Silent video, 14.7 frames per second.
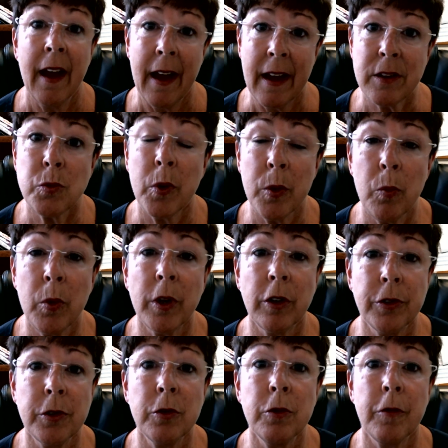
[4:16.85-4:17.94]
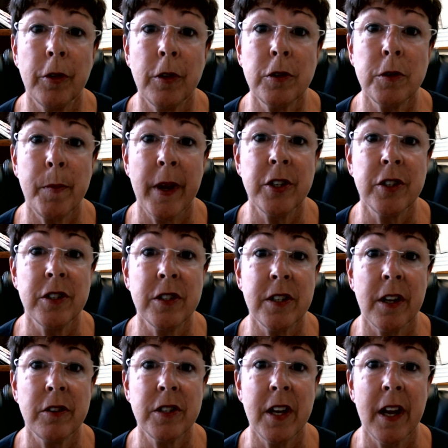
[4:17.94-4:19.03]
as we will do for those patients
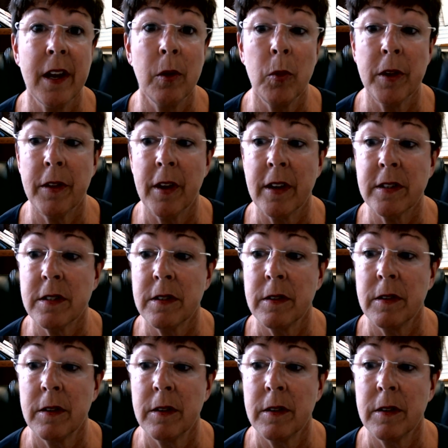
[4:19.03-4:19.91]
that are staying with us.